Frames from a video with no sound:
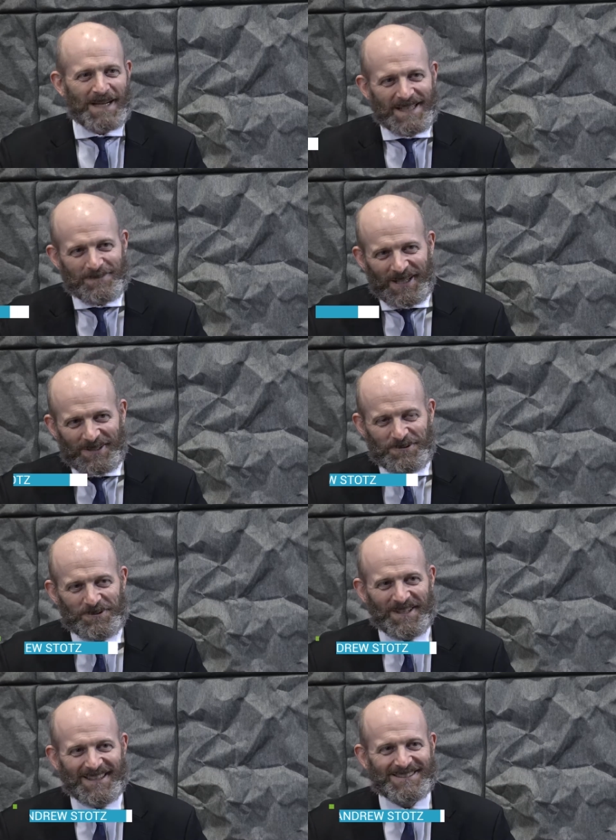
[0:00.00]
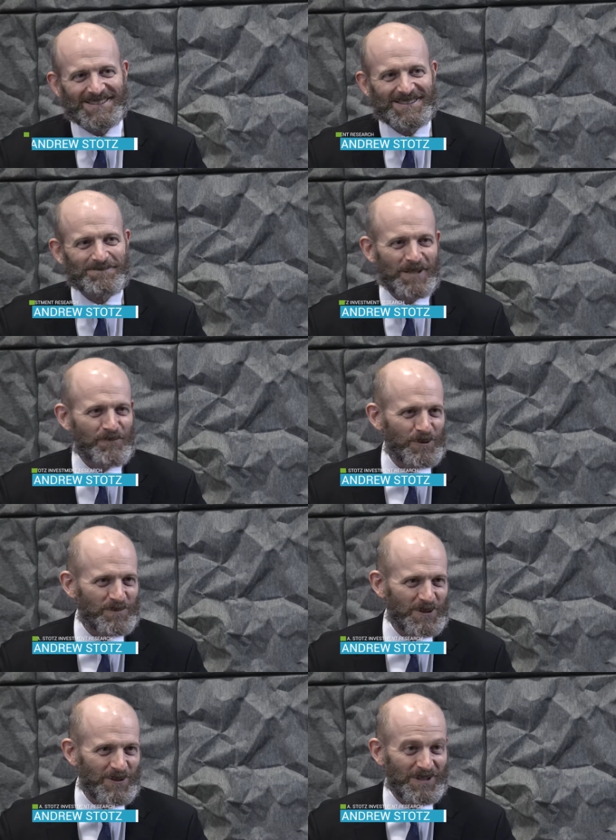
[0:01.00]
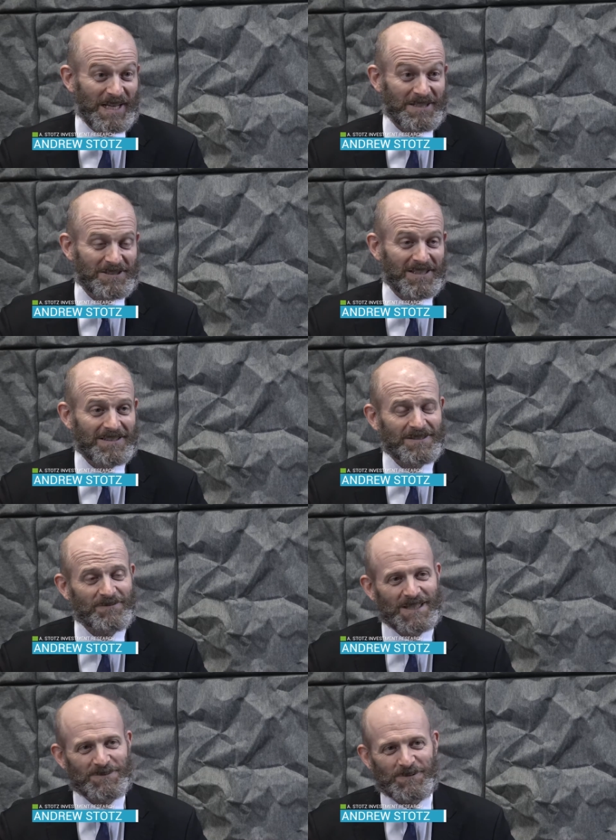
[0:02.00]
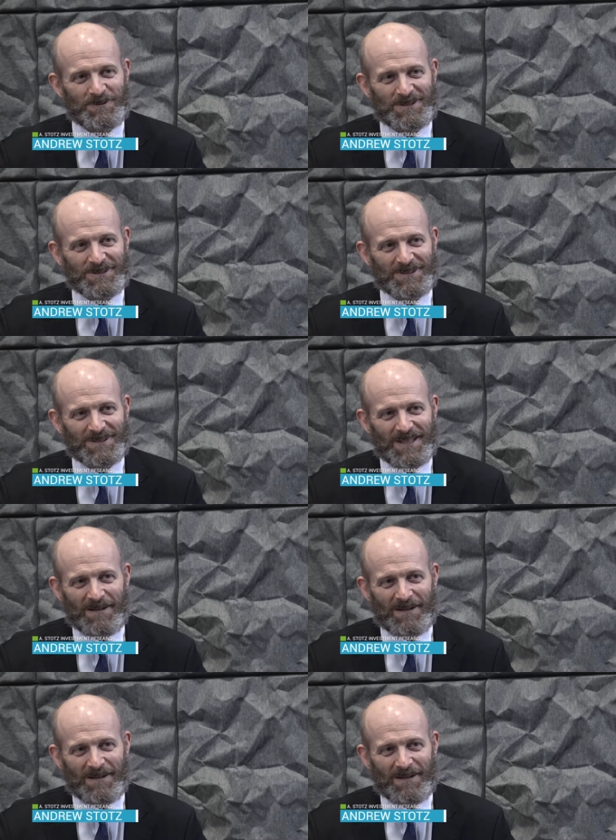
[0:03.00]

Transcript: My name's Andrew Stotz. My firm's called A Stotz Investment Research.